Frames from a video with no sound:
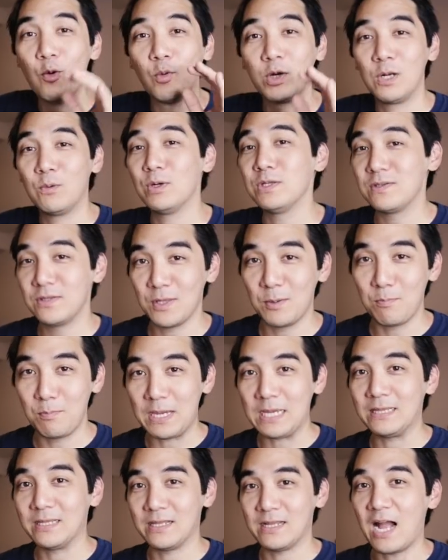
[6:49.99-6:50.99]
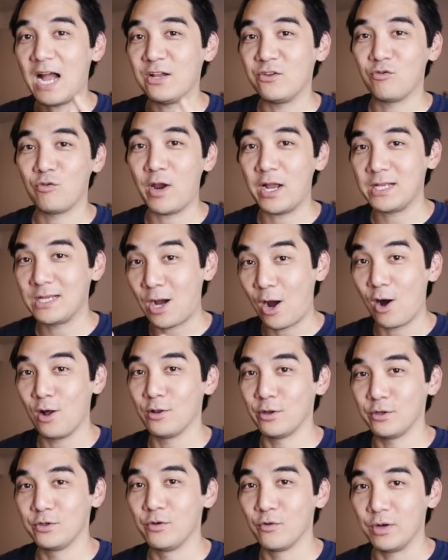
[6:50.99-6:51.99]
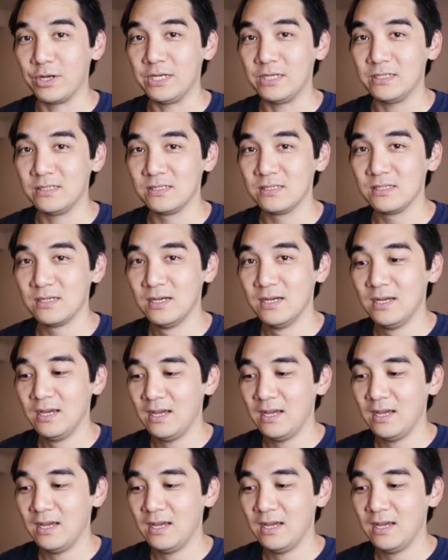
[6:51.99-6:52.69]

When I went to the mainland, I tried collard greens